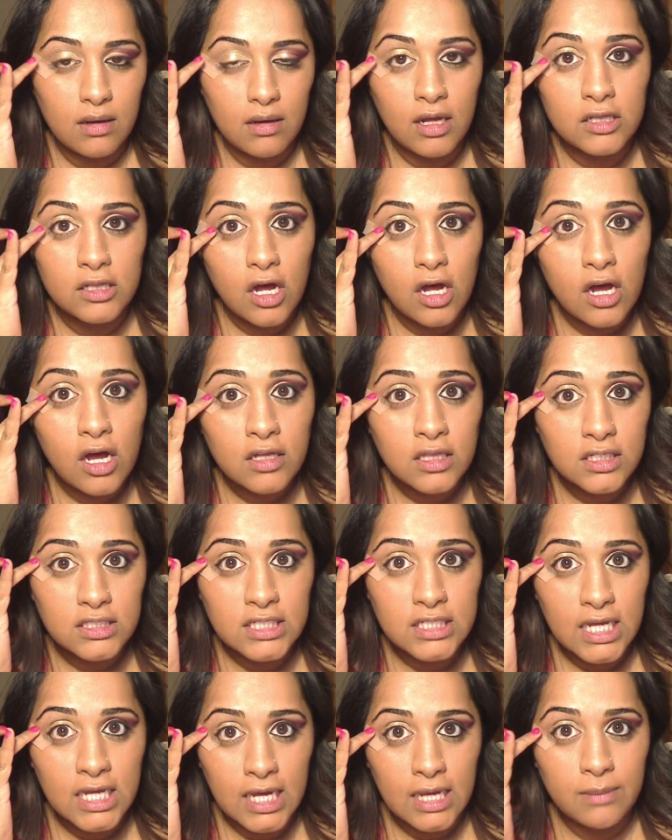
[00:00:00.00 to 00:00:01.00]
along the
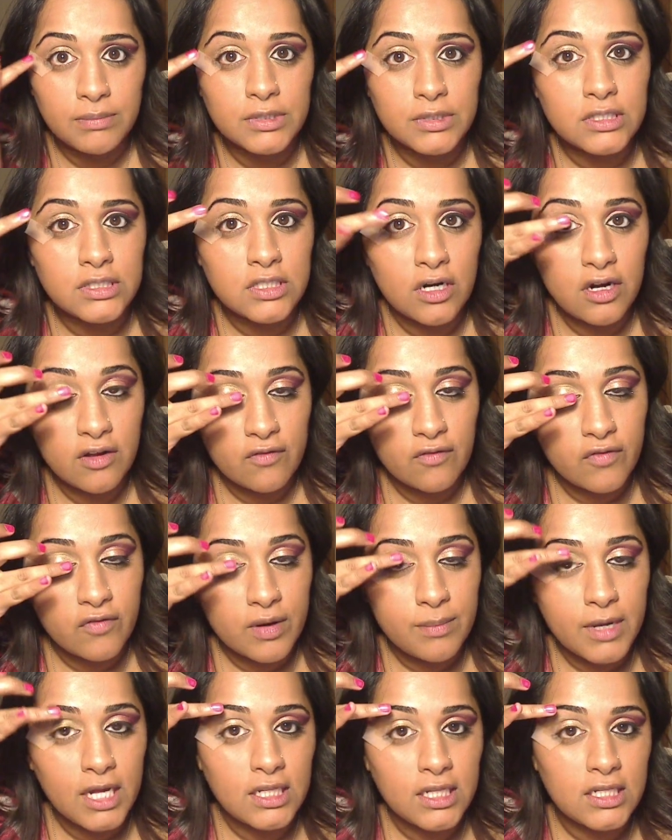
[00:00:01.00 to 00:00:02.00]
tape, starting
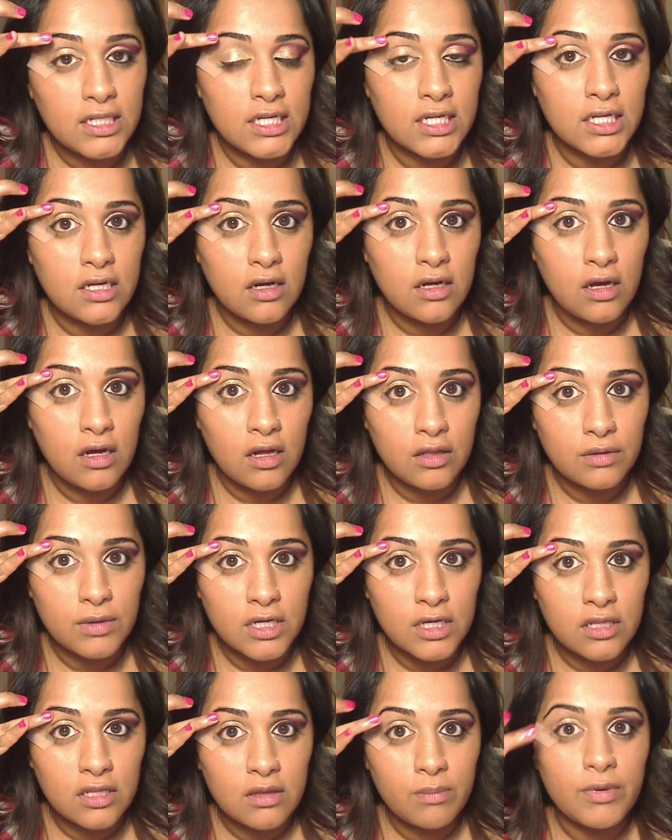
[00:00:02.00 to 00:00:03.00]
from my lid all the way
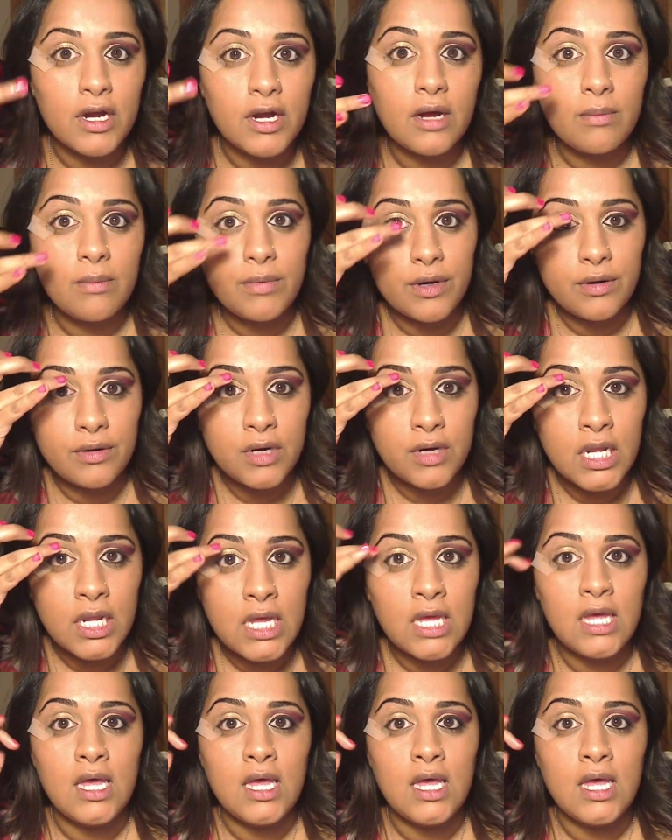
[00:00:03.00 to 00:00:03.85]
to the brow bone,